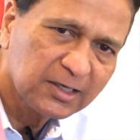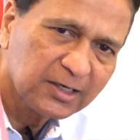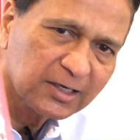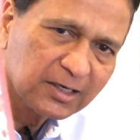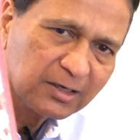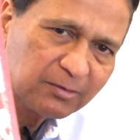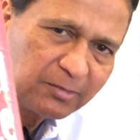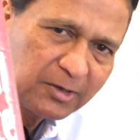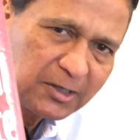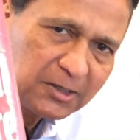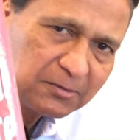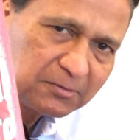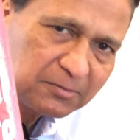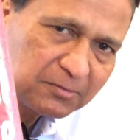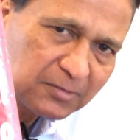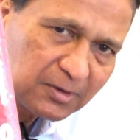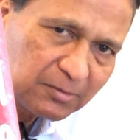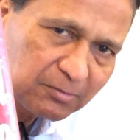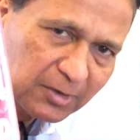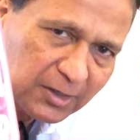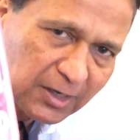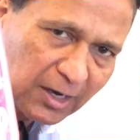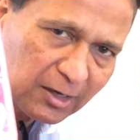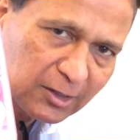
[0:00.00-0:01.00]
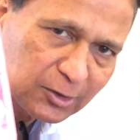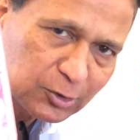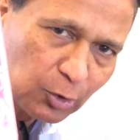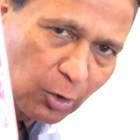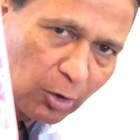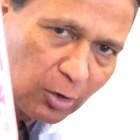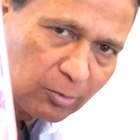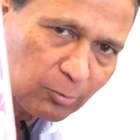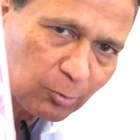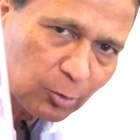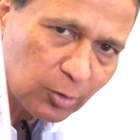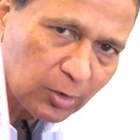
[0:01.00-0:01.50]
little bit, but I'll
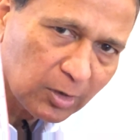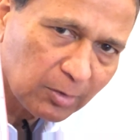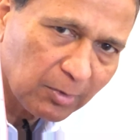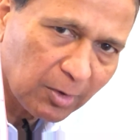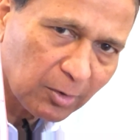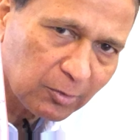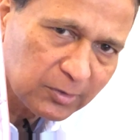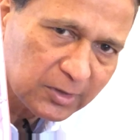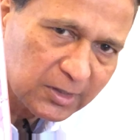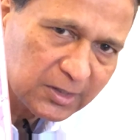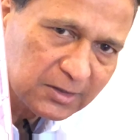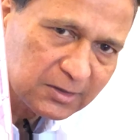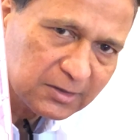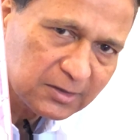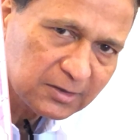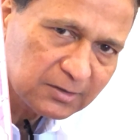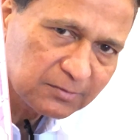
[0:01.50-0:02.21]
talk more about it.